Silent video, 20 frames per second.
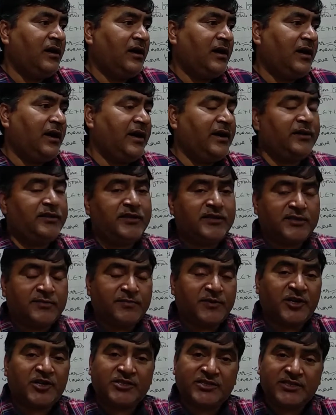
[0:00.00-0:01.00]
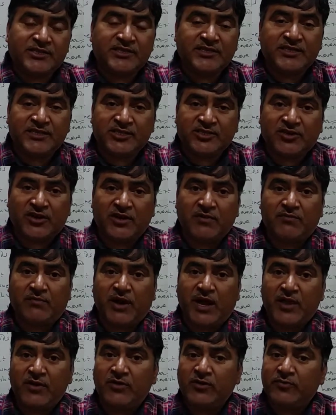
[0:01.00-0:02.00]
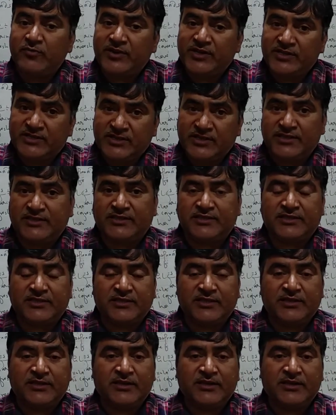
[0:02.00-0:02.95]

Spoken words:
and this process is called bioluminescence.